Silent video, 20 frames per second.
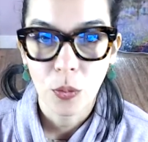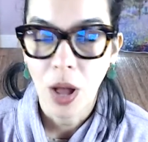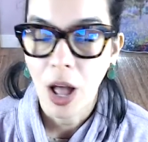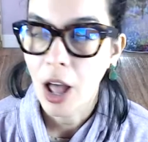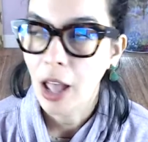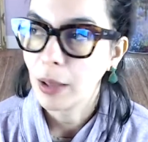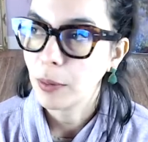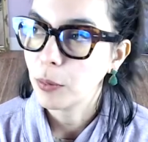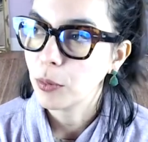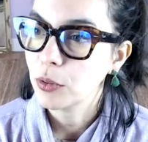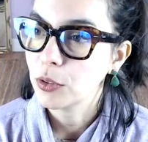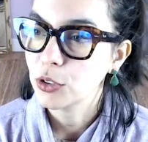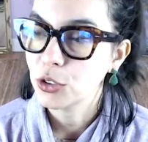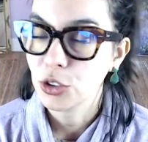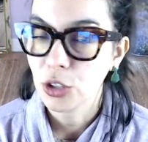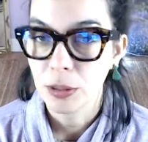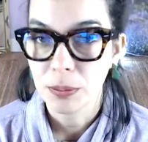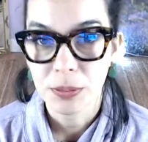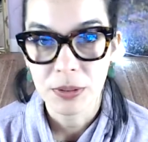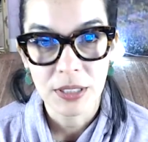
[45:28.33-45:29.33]
I will
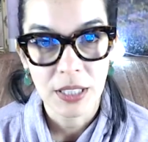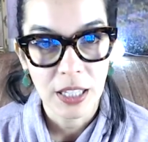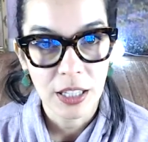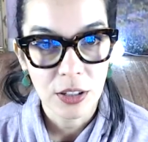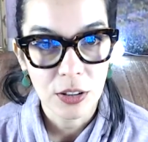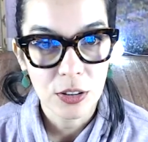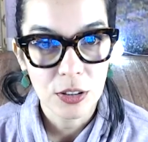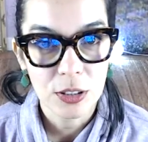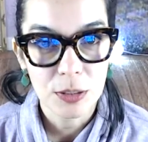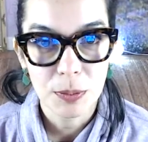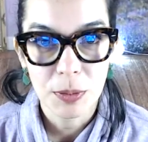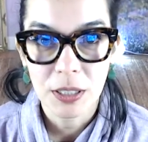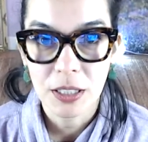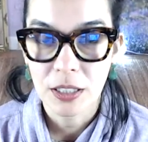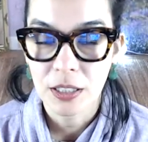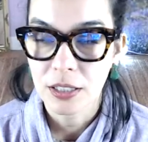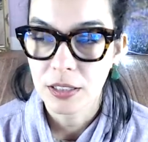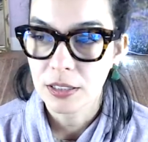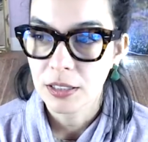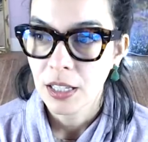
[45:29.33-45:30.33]
shop sales
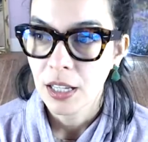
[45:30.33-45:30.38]
because